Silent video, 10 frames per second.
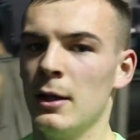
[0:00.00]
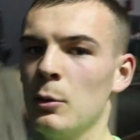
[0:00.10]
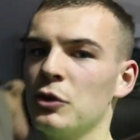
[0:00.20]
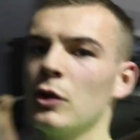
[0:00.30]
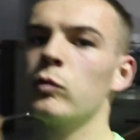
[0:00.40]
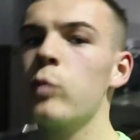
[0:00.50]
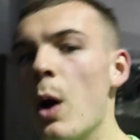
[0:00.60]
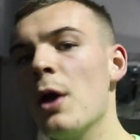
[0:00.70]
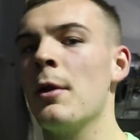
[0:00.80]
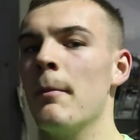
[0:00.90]
what's the
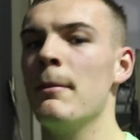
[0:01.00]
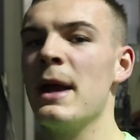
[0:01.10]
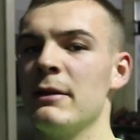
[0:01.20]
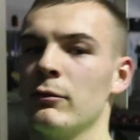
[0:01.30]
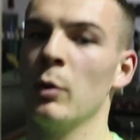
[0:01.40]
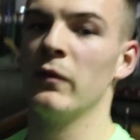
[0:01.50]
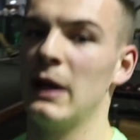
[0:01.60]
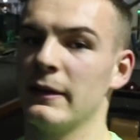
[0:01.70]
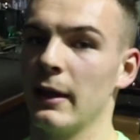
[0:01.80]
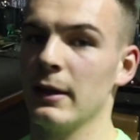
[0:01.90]
one main rule of
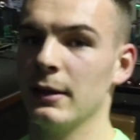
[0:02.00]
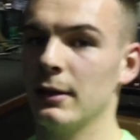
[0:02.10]
leg day?